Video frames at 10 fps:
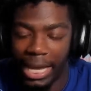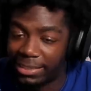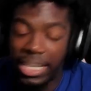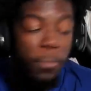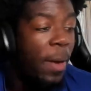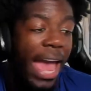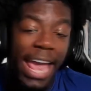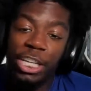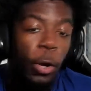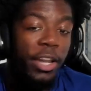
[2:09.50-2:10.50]
And T
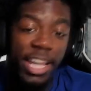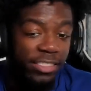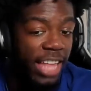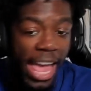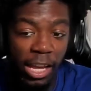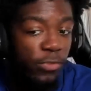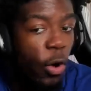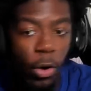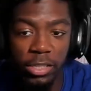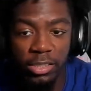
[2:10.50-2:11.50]
Pain doing his thing, of
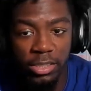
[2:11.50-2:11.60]
course.